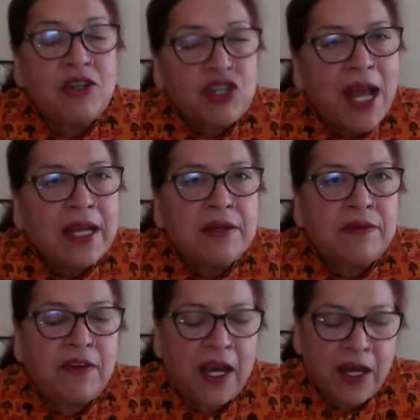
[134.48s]

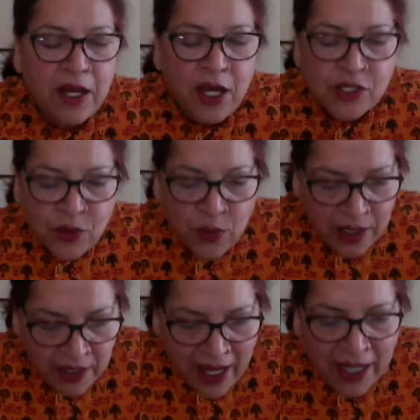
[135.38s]
attractive way. So
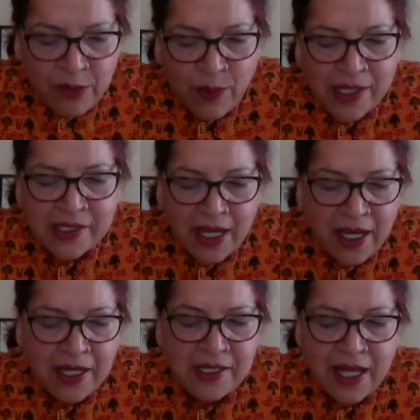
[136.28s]
in that way,
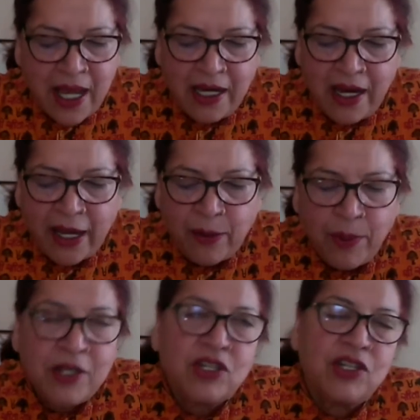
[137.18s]
science and
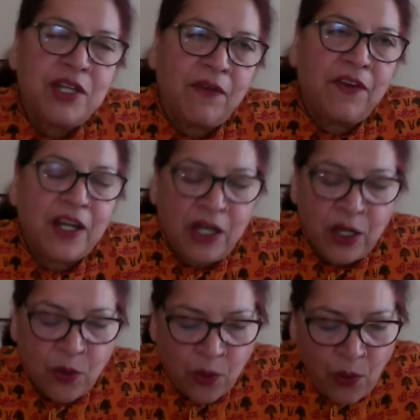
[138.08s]
language
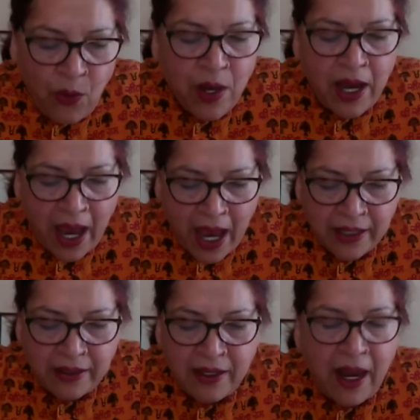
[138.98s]
definitely go
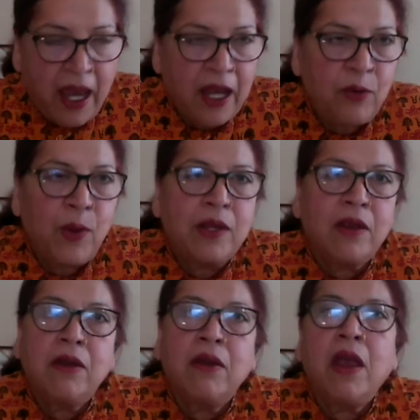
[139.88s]
hand in hand,
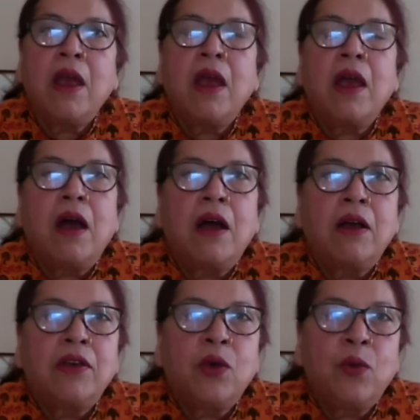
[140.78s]
whether
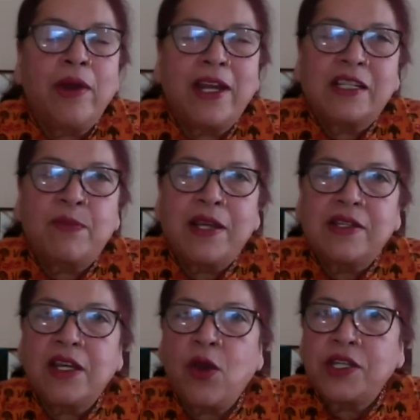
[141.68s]
you are
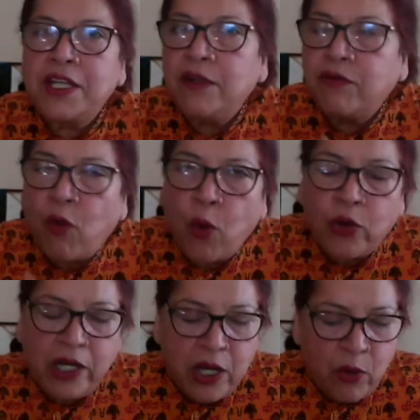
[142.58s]
expressing yourself
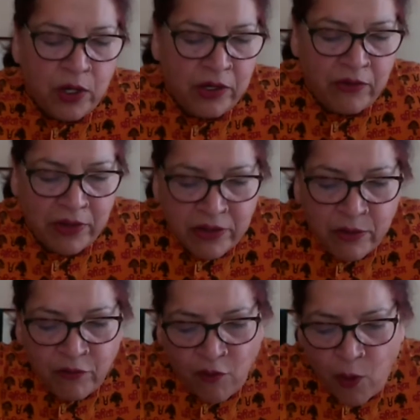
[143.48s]
orally or in a
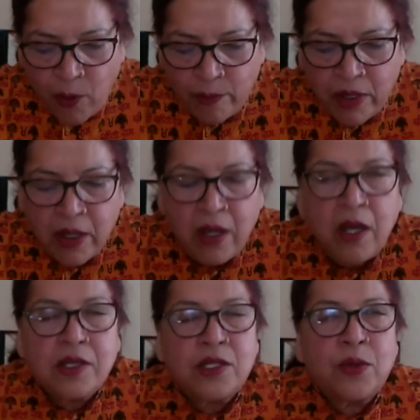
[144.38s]
written form.
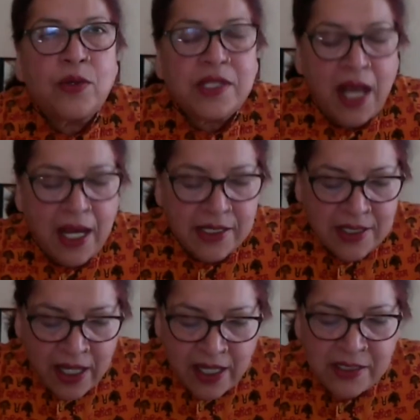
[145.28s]
So science
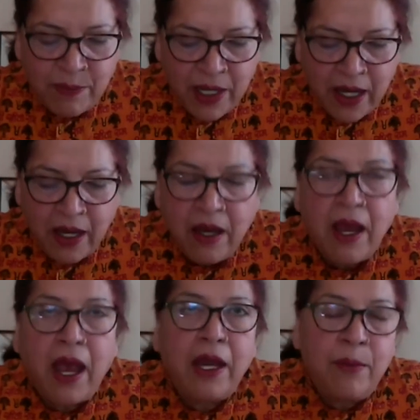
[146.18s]
does play
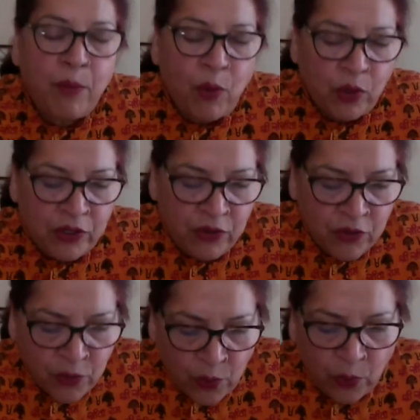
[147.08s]
an
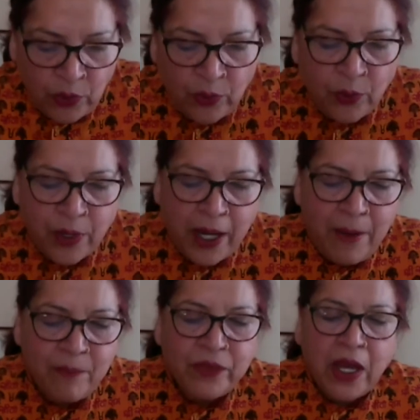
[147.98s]
important role,
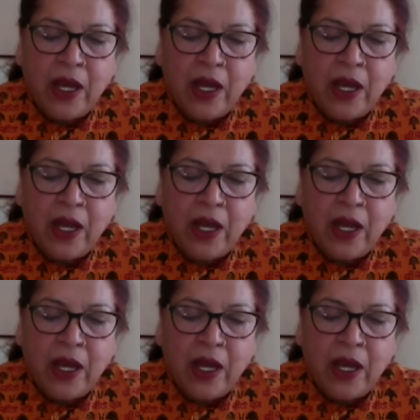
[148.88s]
okay?